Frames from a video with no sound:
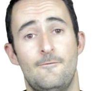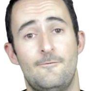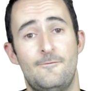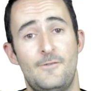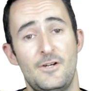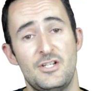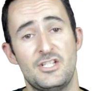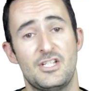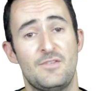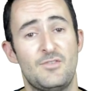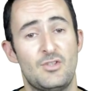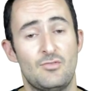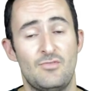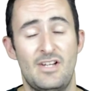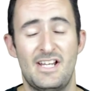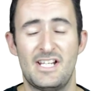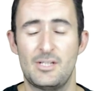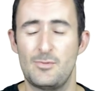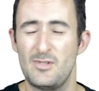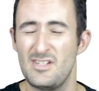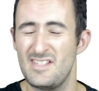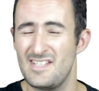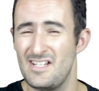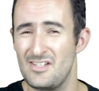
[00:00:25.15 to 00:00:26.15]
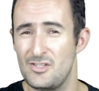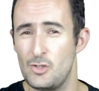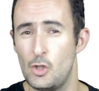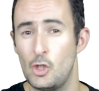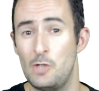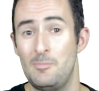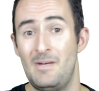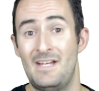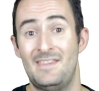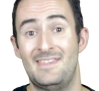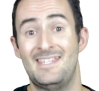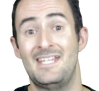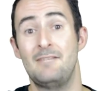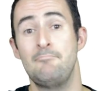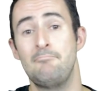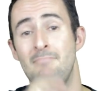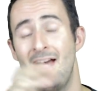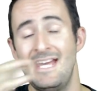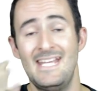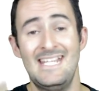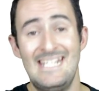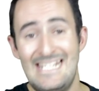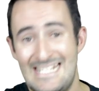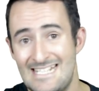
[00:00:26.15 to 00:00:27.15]
First off the ranks, I want to start talking about the
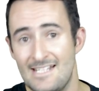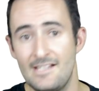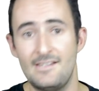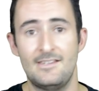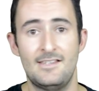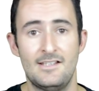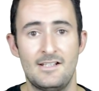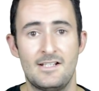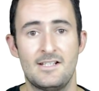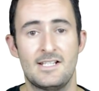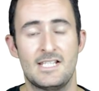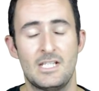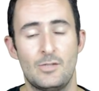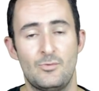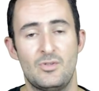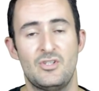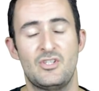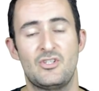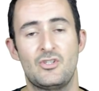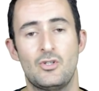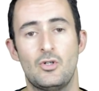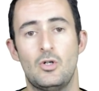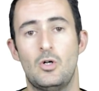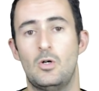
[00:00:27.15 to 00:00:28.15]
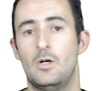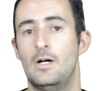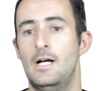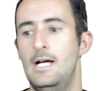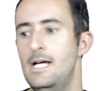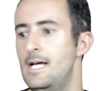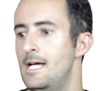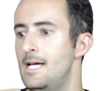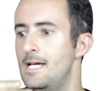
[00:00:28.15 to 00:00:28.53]
amazing things that we saw.